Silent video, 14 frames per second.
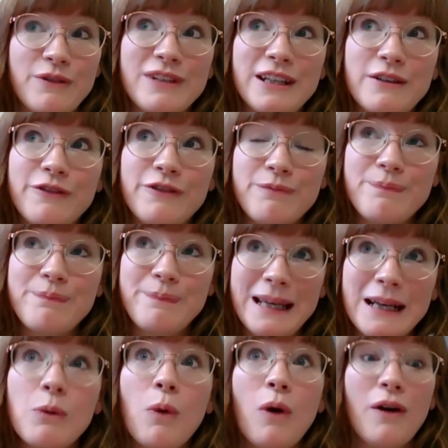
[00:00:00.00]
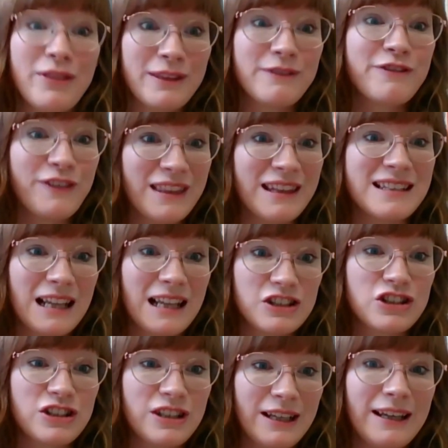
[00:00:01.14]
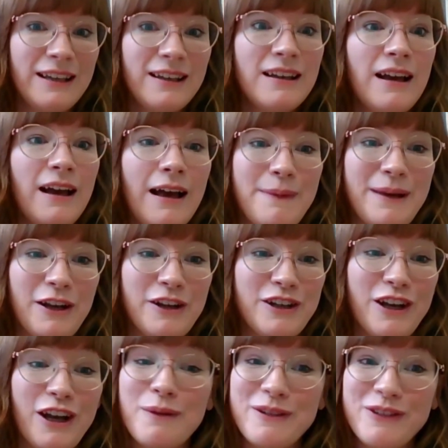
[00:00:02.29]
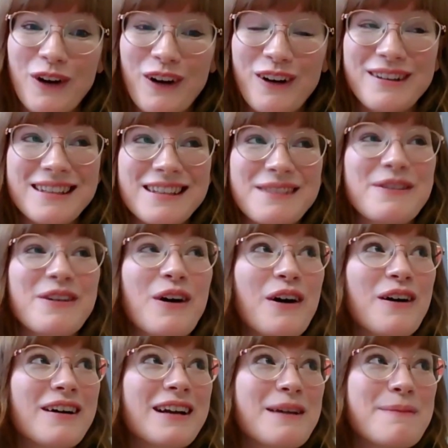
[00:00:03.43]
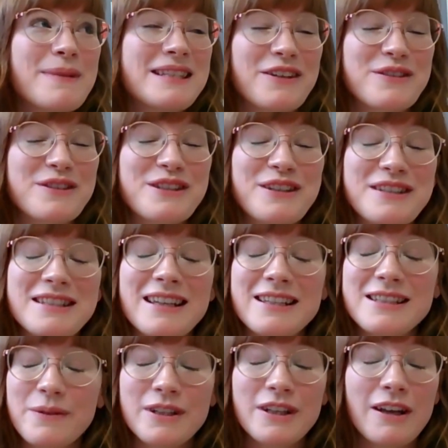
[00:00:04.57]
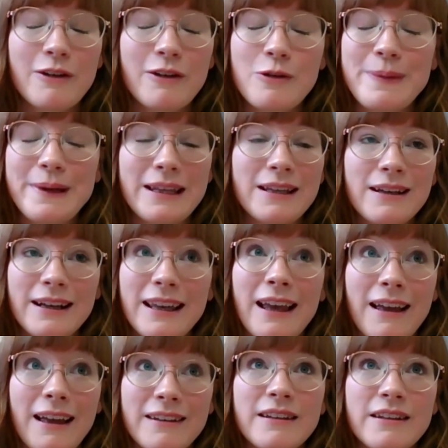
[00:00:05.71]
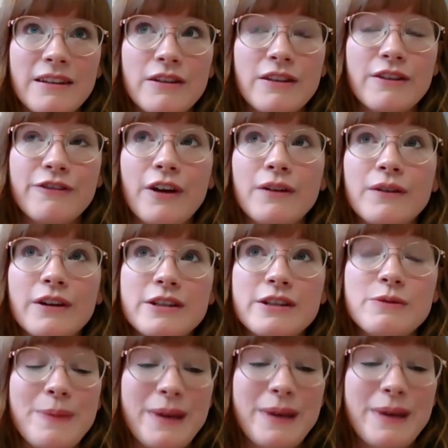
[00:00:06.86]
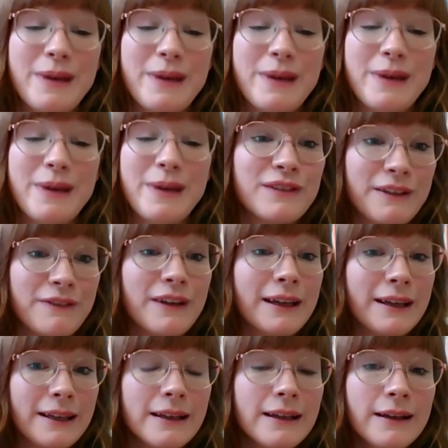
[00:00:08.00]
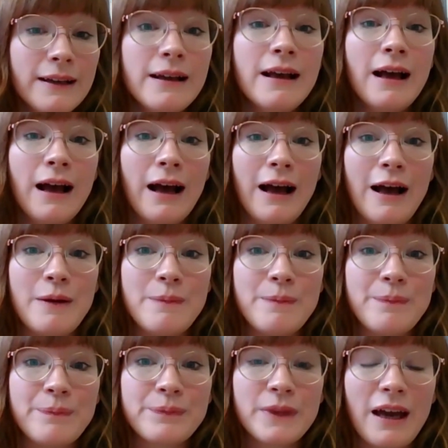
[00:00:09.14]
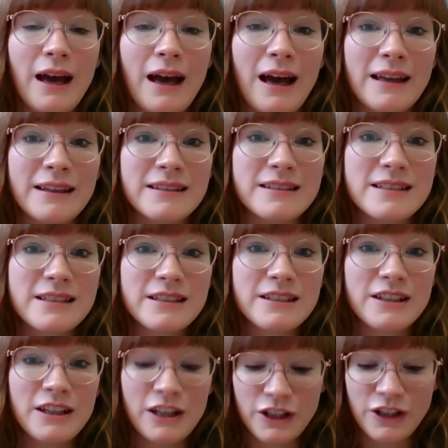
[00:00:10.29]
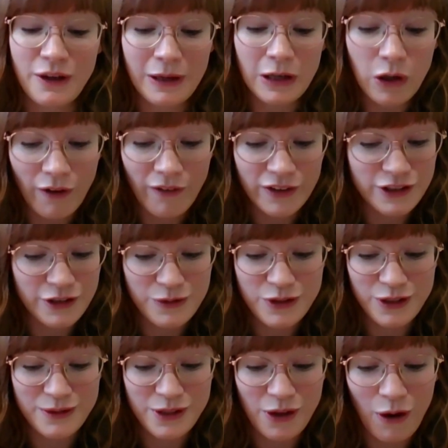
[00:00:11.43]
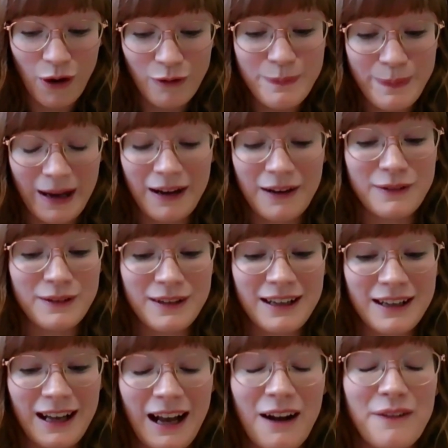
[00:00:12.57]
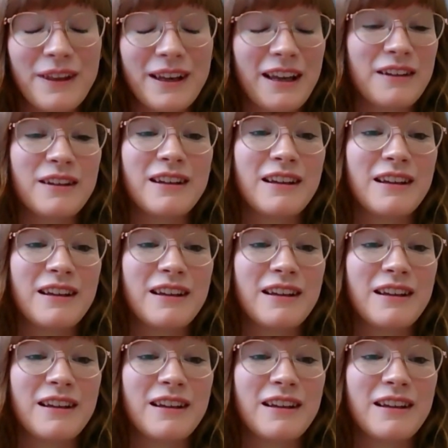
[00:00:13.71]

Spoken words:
real big one for this last year, and I know we've got our committee on Sunday, so I know it'll be, again, the focus will be around cost of living. And a lot of our students are about how they're going